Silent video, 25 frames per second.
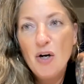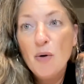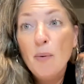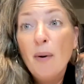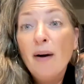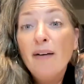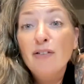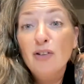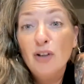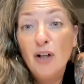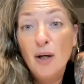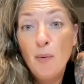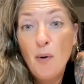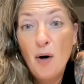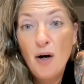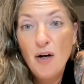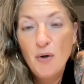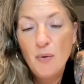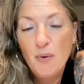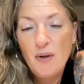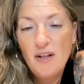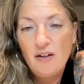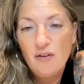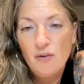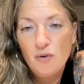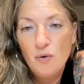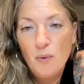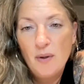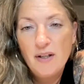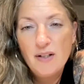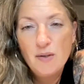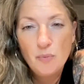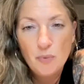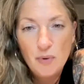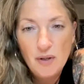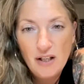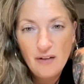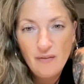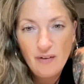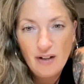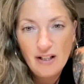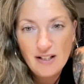whoever I work with, are always really,